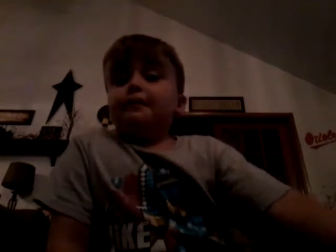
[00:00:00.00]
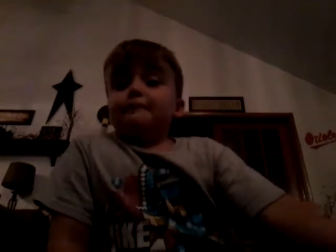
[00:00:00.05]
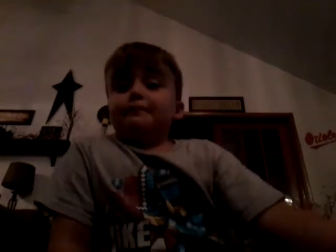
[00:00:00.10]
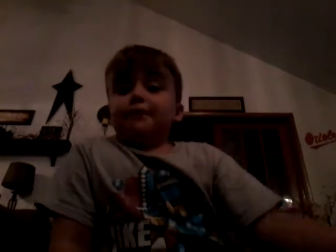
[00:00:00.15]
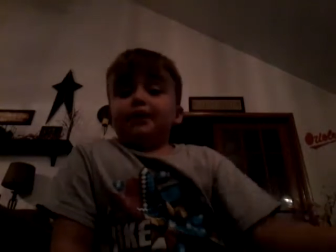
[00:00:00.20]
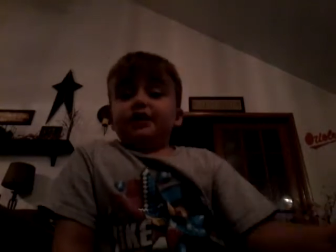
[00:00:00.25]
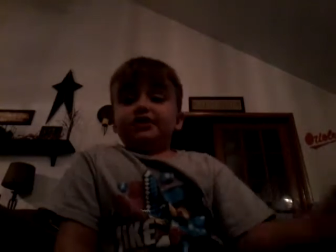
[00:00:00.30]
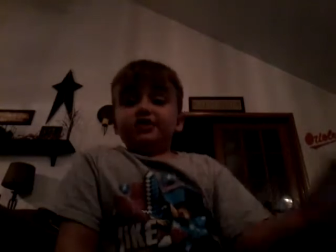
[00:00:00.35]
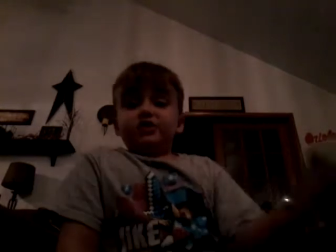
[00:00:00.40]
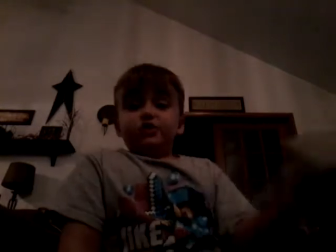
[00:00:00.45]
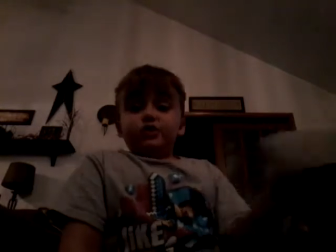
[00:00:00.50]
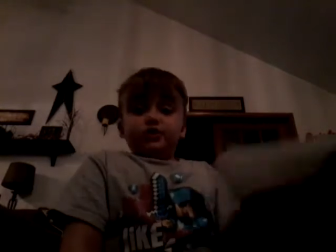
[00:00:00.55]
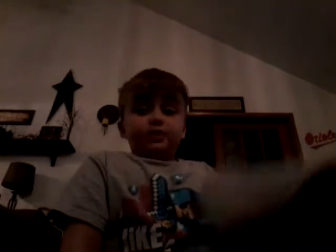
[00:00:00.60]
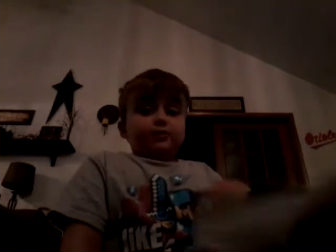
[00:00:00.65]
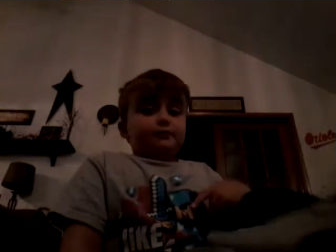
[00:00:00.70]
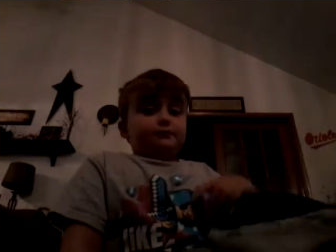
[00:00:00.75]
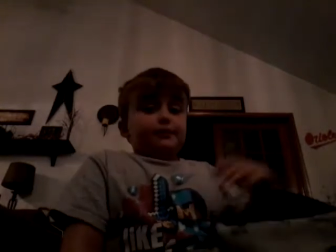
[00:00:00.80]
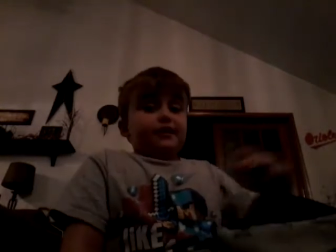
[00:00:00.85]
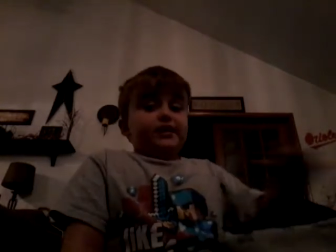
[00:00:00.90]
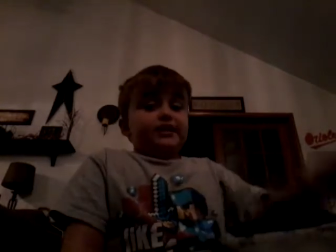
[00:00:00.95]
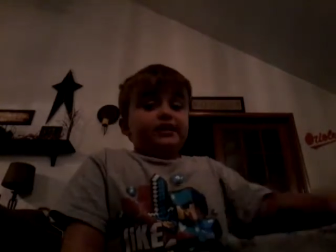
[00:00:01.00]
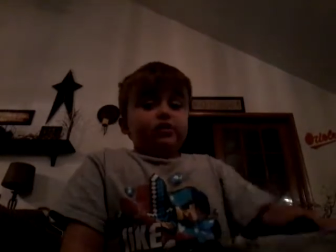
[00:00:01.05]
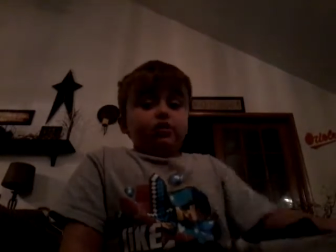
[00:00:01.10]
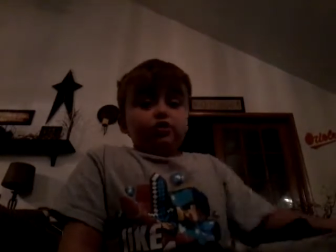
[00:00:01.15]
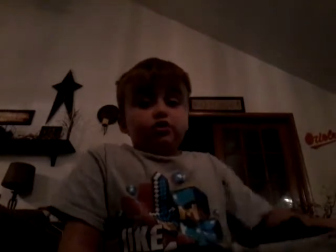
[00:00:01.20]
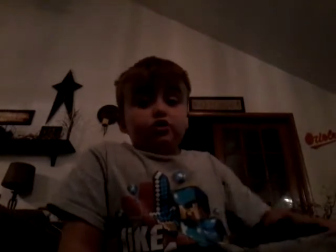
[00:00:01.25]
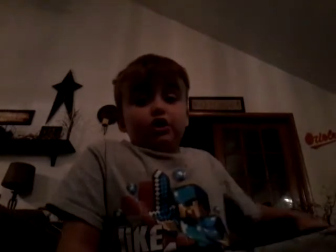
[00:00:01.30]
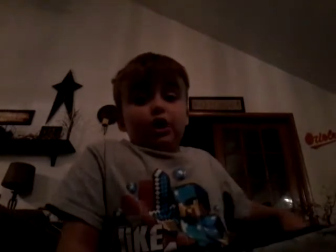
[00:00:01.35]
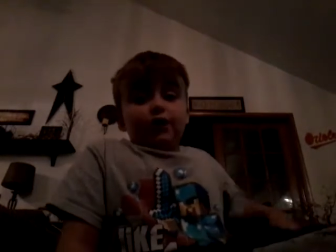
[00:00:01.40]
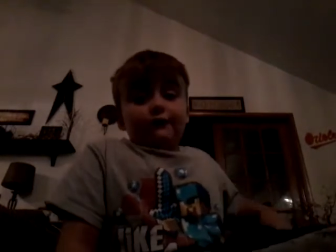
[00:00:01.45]
but you can make
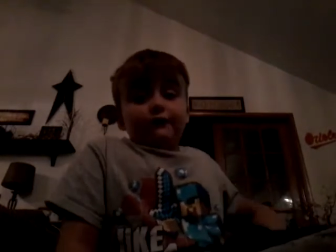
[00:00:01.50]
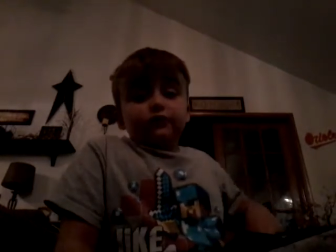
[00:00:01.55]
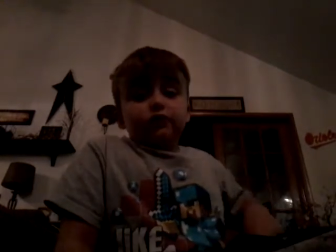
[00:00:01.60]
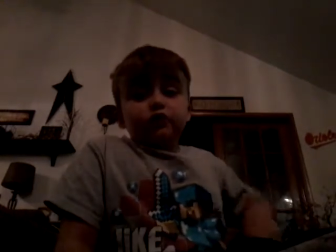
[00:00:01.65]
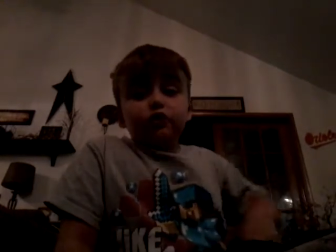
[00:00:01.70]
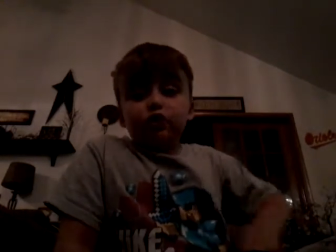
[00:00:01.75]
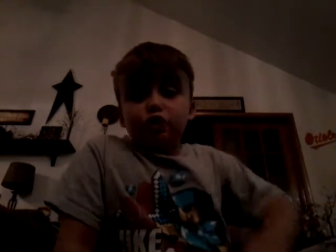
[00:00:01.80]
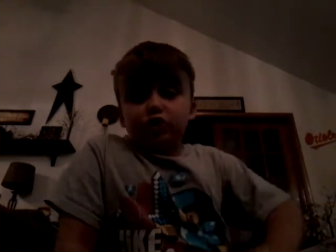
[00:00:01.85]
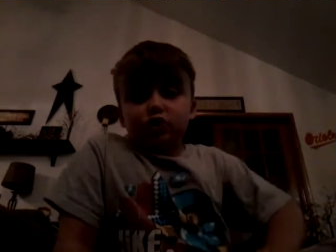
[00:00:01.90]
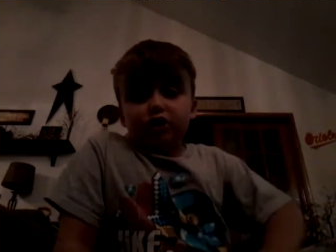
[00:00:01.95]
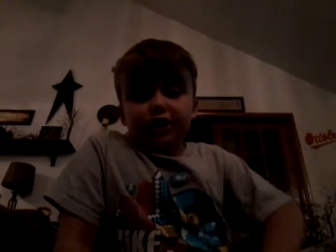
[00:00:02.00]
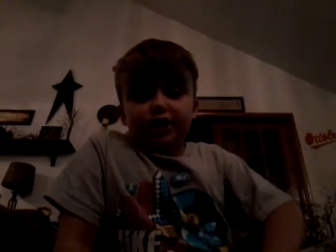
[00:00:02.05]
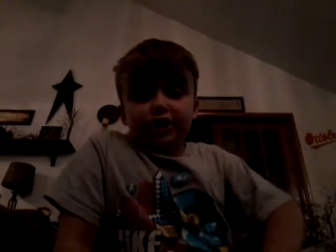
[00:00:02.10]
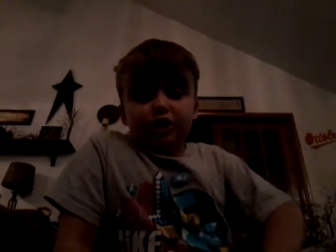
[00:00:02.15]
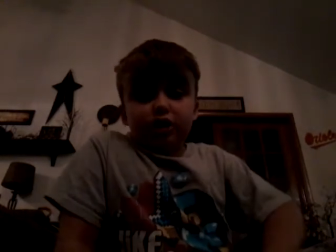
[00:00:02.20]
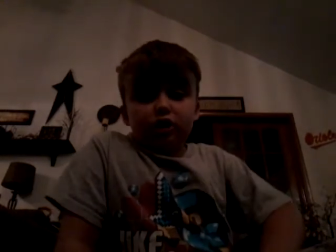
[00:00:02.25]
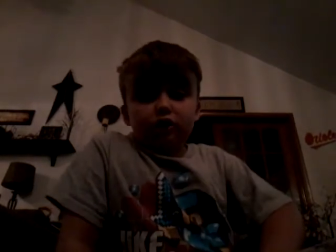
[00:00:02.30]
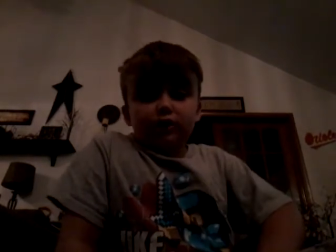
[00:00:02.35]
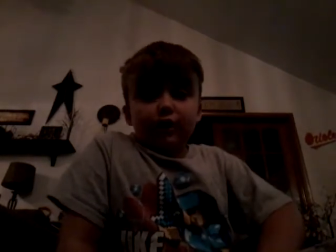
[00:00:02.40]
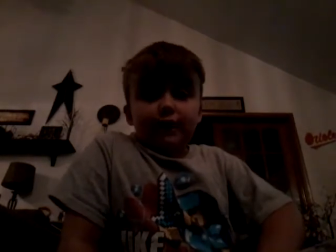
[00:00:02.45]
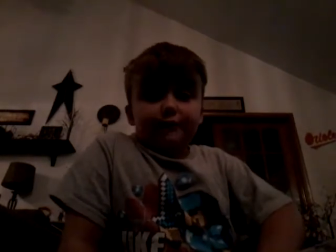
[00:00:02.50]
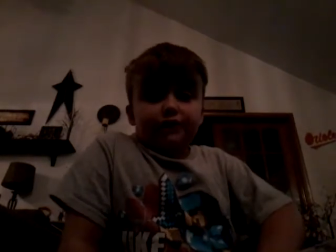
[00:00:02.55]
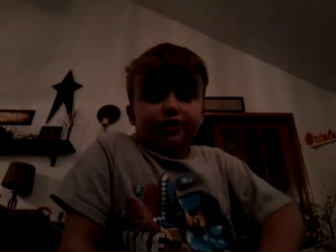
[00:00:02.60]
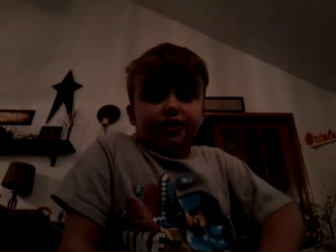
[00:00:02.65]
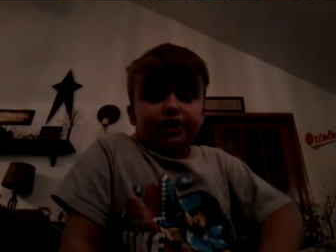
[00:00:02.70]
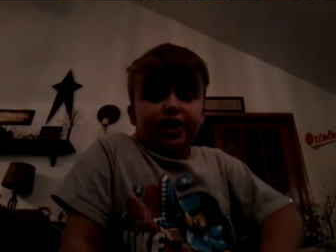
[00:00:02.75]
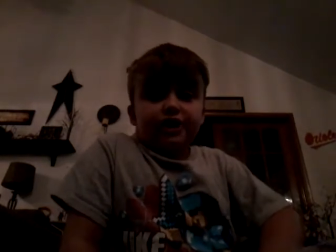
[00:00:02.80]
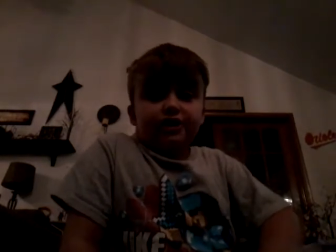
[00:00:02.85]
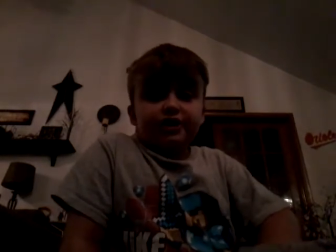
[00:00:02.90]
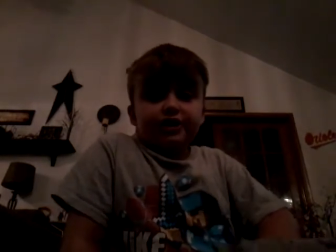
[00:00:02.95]
yourself look like you're
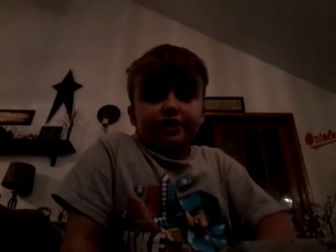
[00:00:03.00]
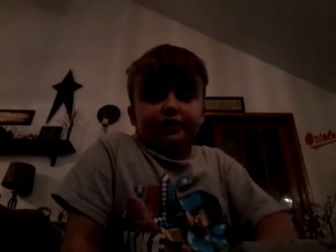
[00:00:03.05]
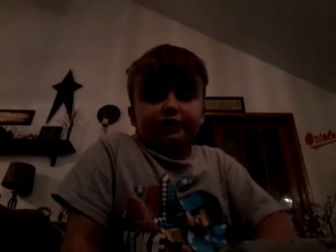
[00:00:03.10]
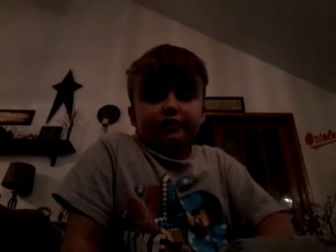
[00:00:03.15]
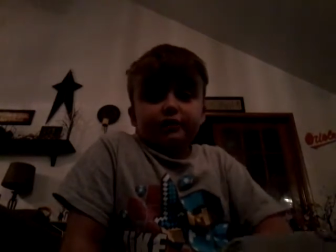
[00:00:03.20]
levitating.